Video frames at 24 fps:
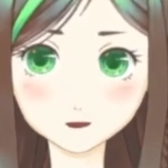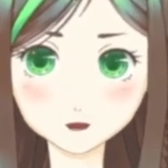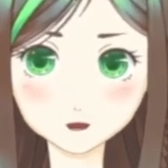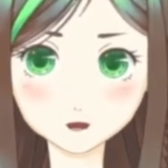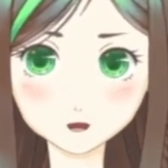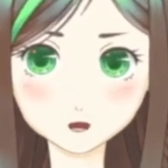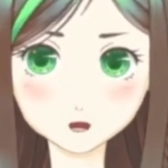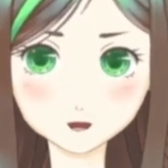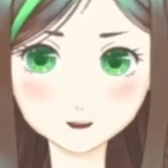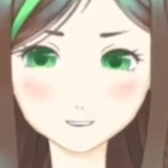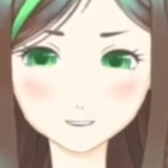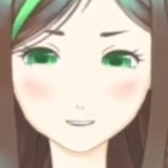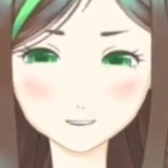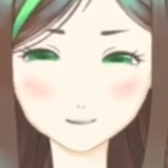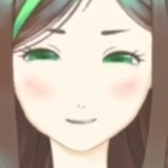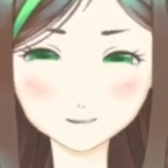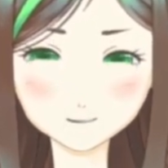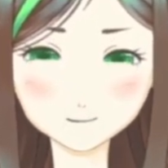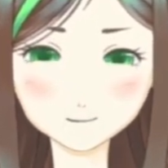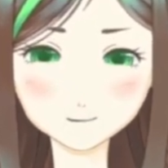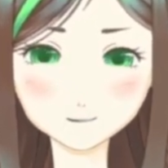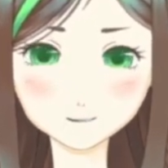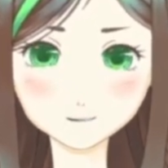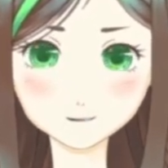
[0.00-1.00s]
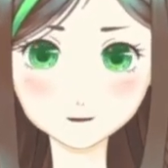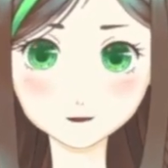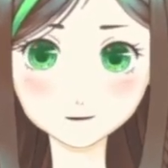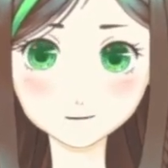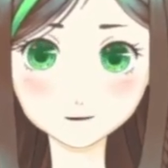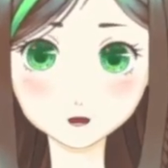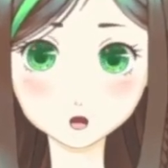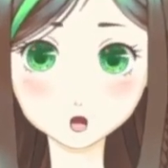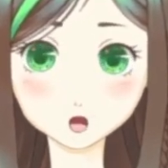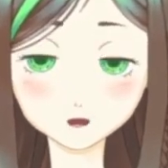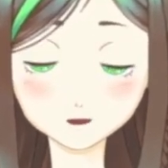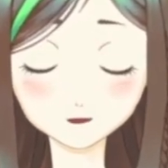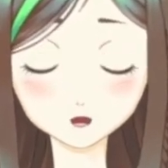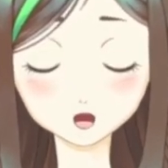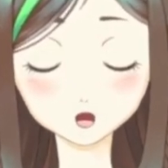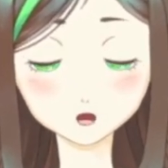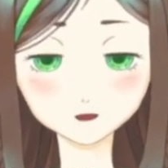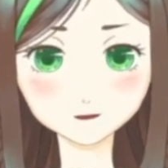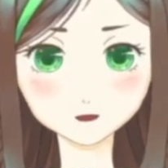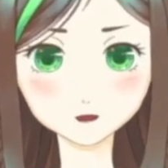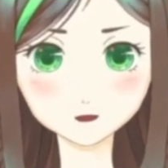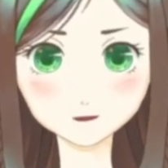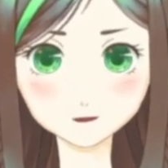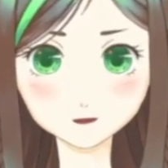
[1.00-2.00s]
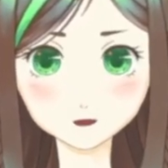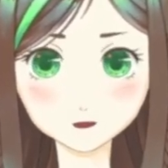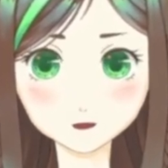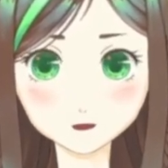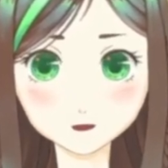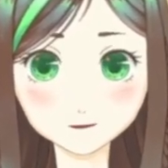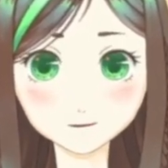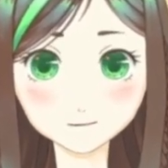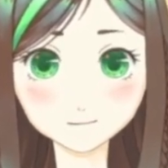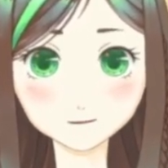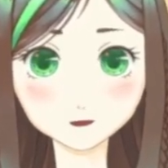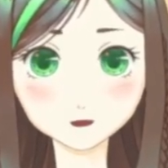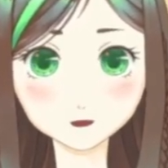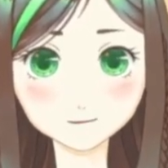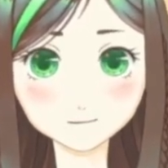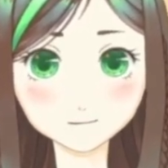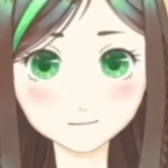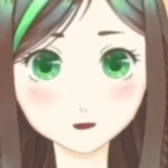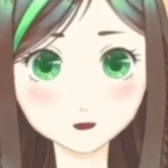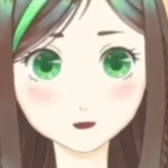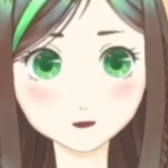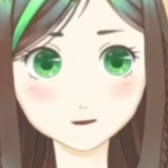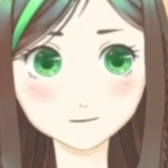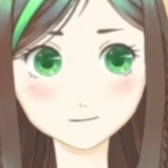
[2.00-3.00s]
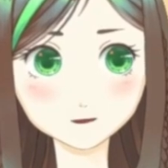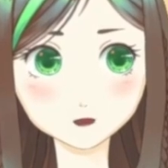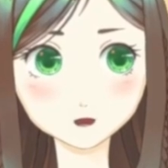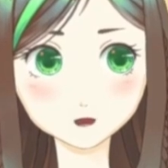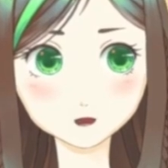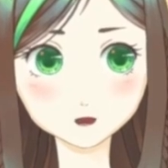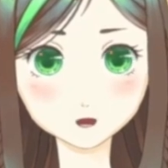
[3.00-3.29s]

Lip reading: the details before I'm happy with the overall feel of it.